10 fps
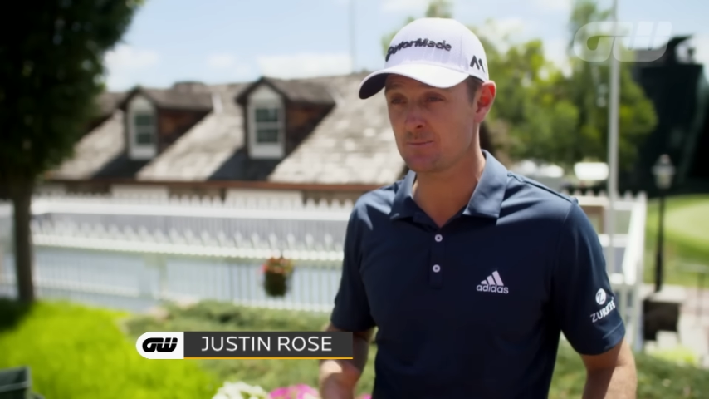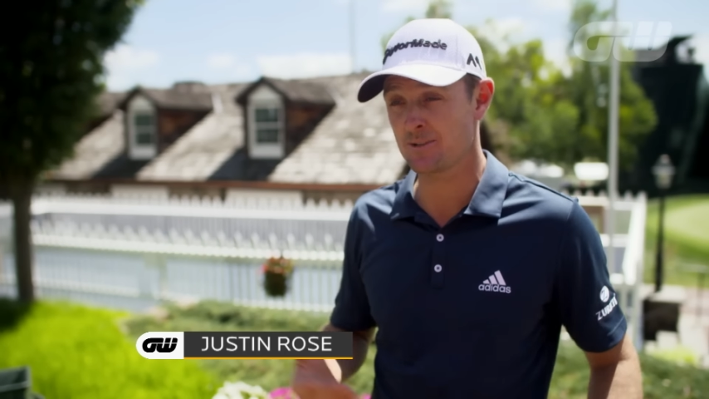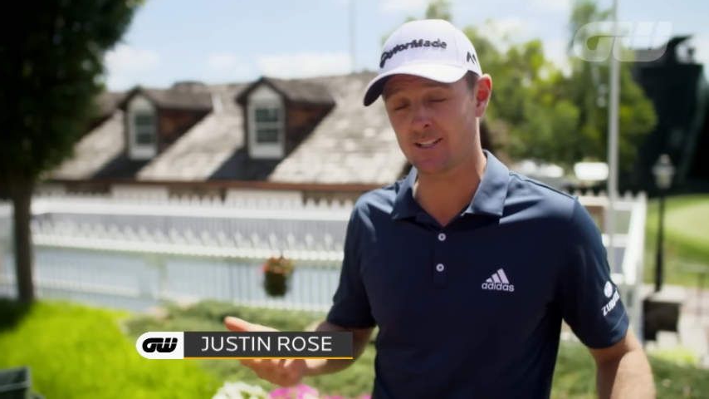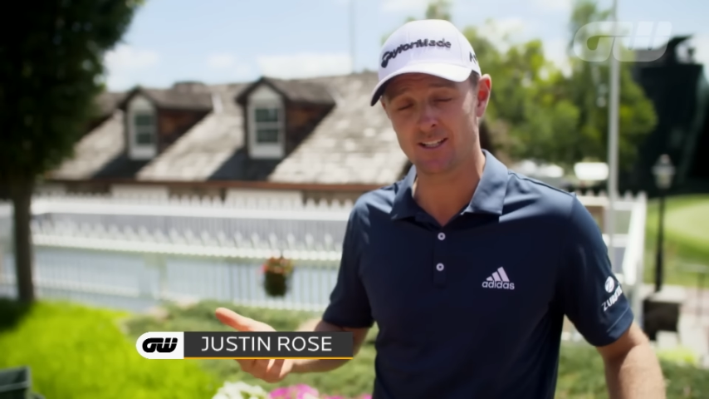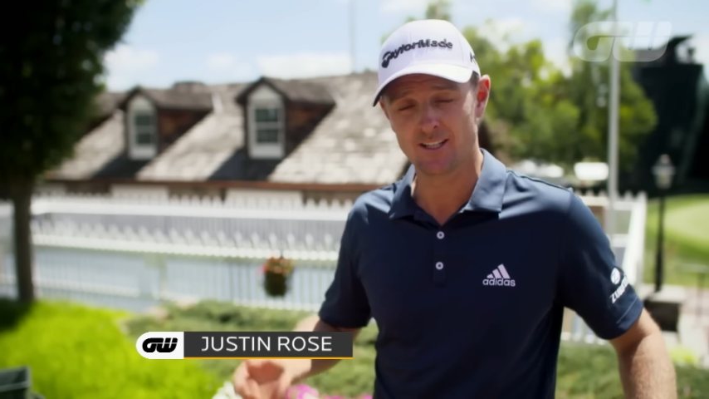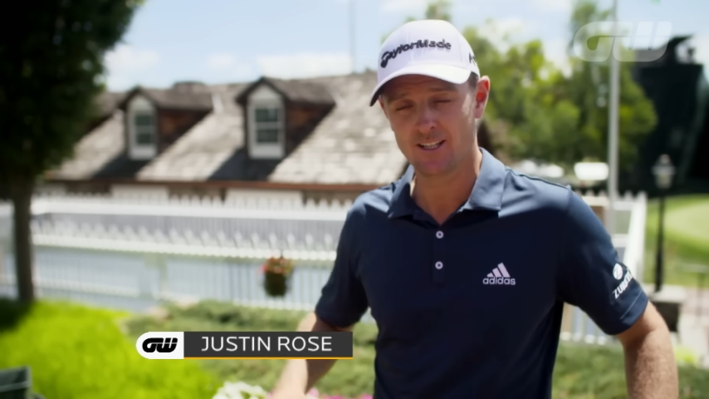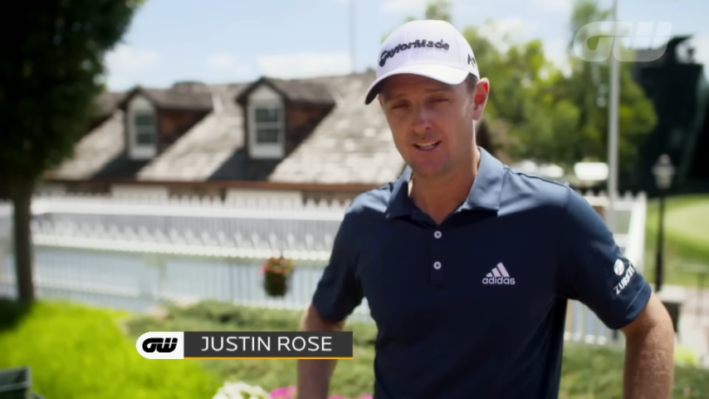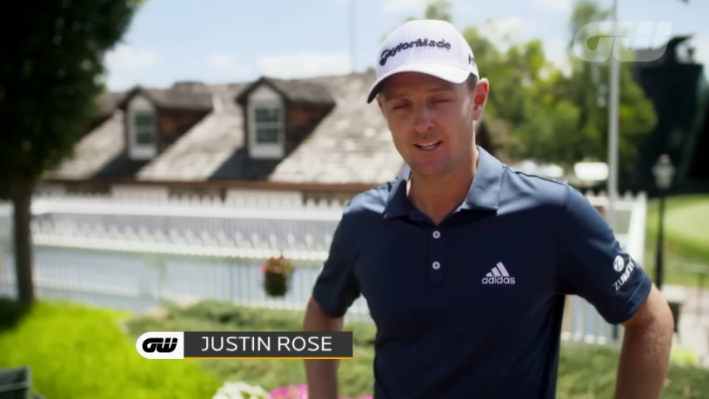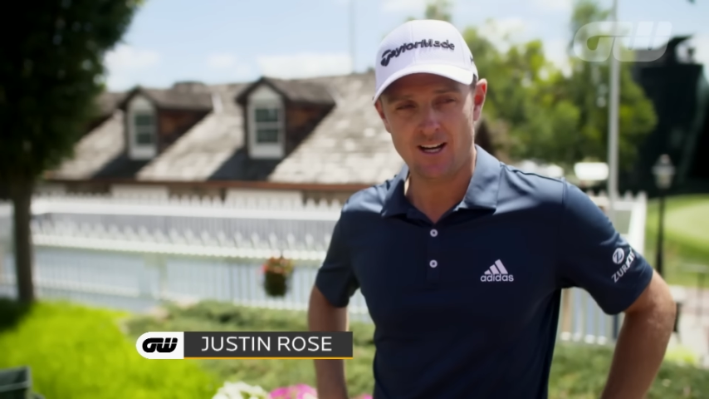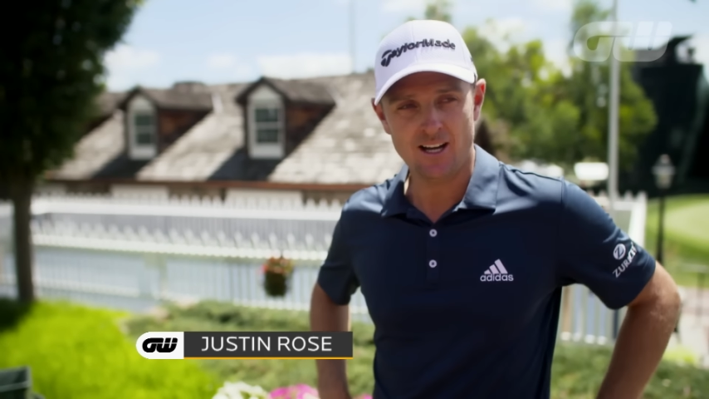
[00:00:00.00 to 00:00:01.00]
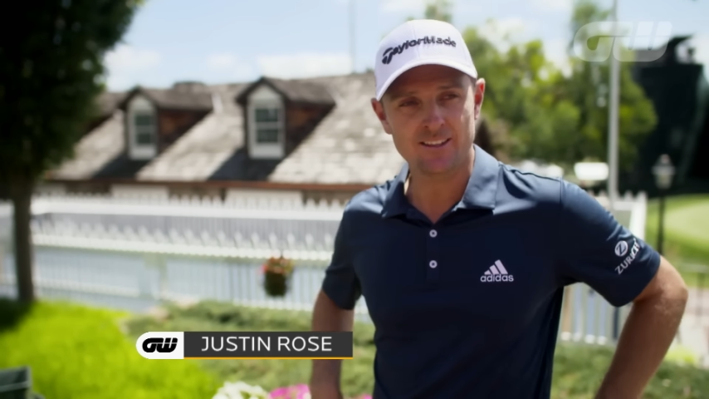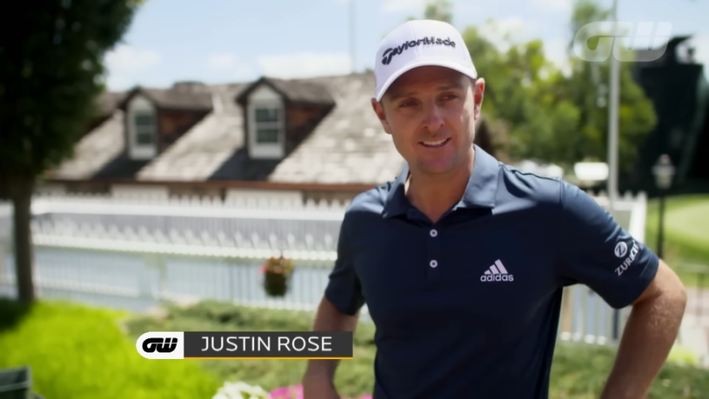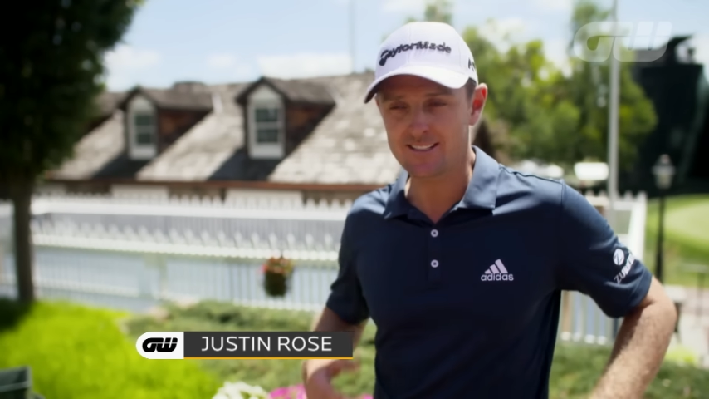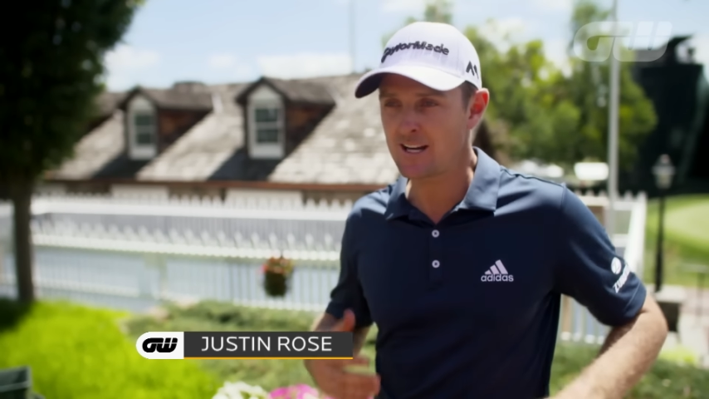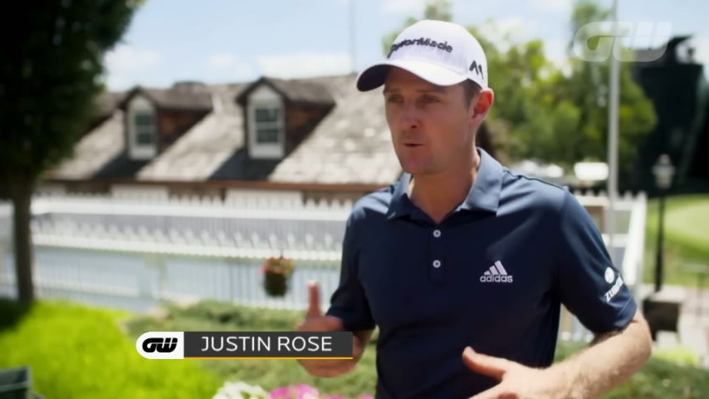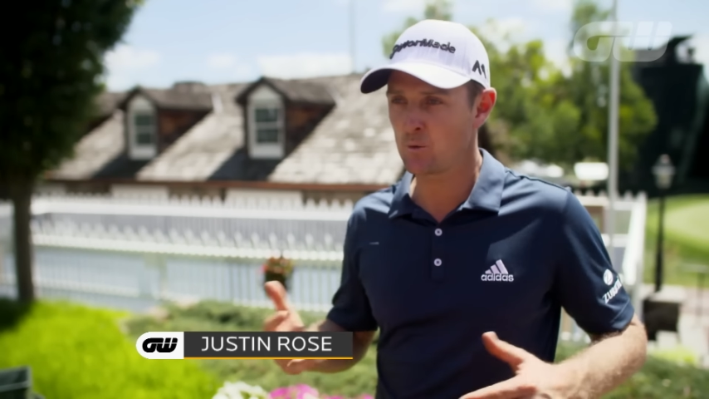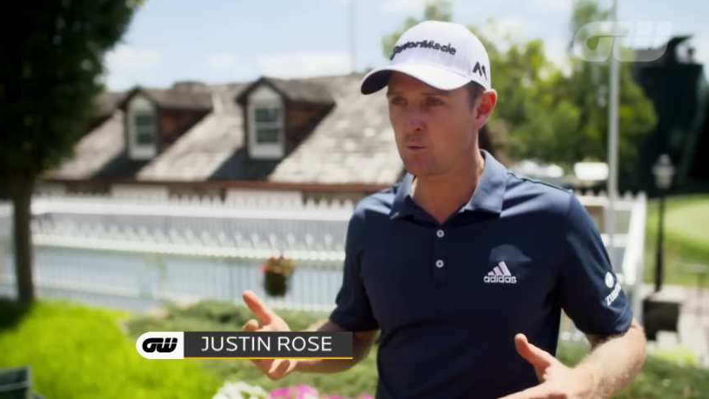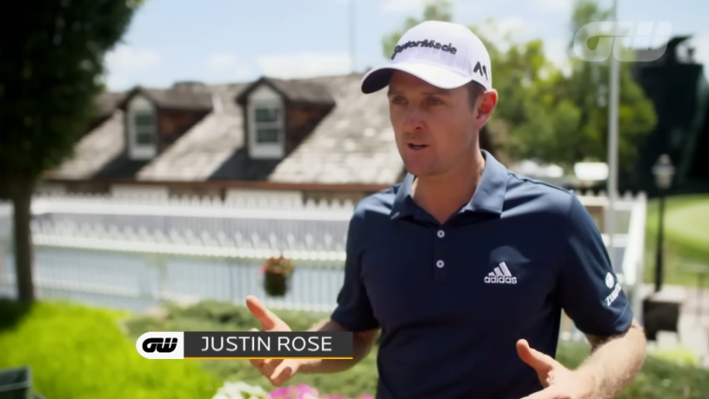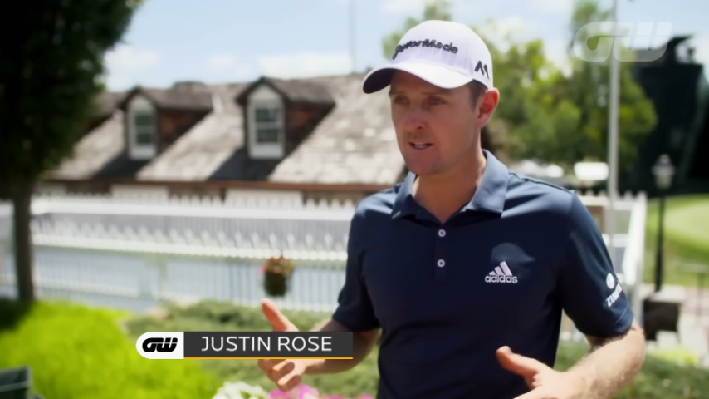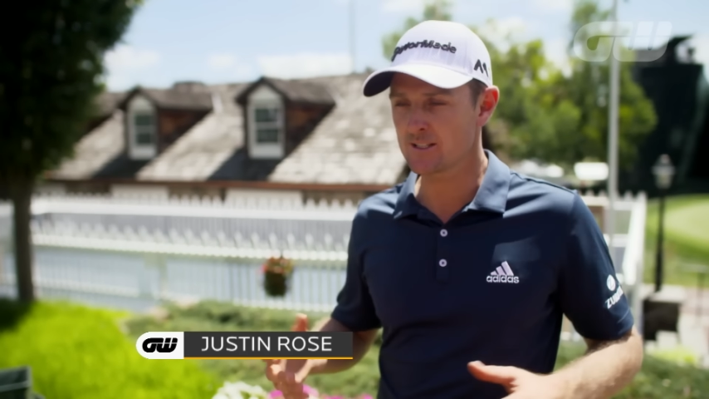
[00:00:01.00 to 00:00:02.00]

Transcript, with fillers: I mean, I think that's how it will read.